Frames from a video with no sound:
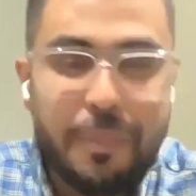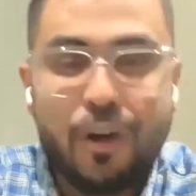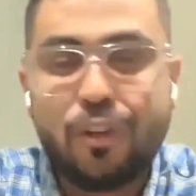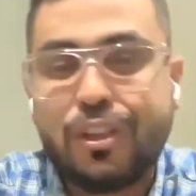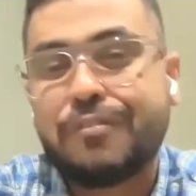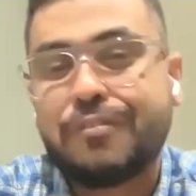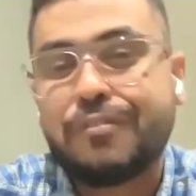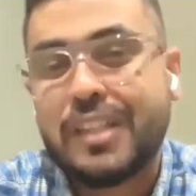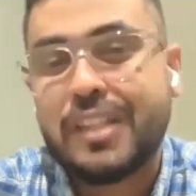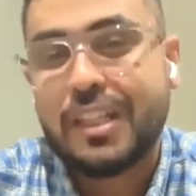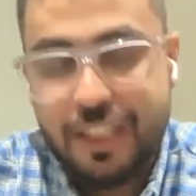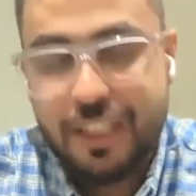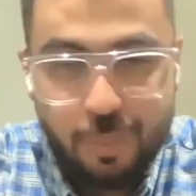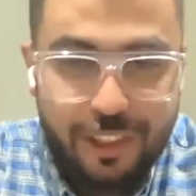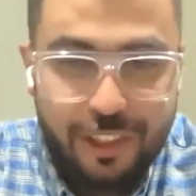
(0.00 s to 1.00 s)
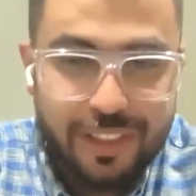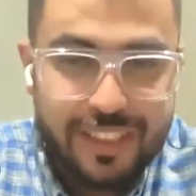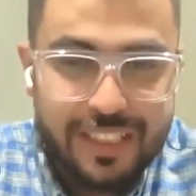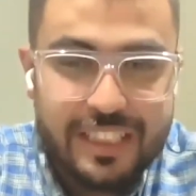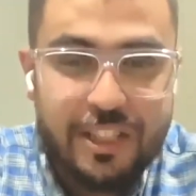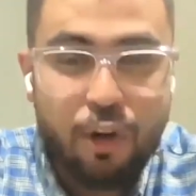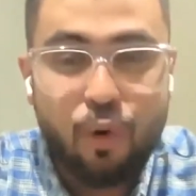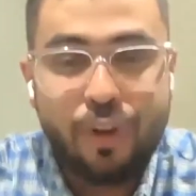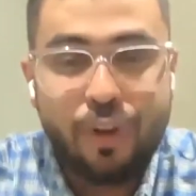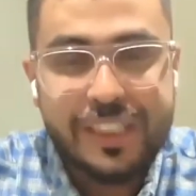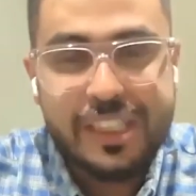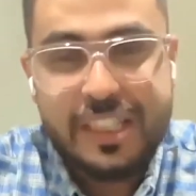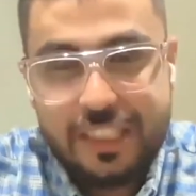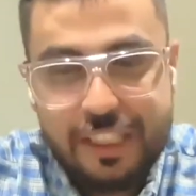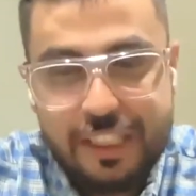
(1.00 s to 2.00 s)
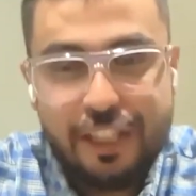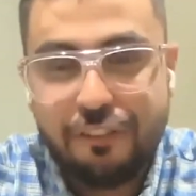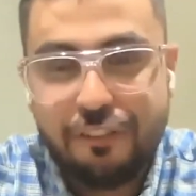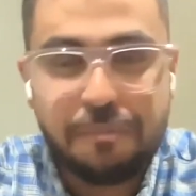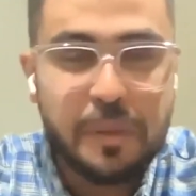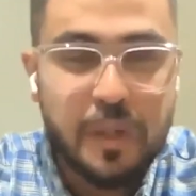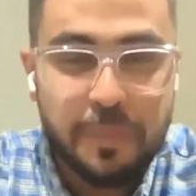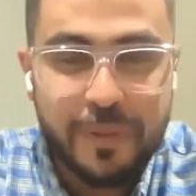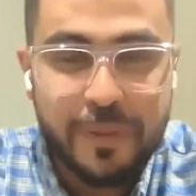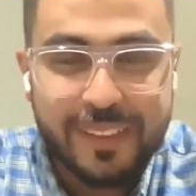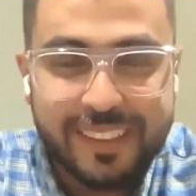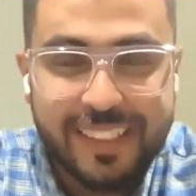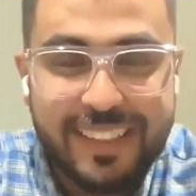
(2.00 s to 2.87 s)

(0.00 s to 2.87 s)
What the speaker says: come out of such situations is your constancy of purpose.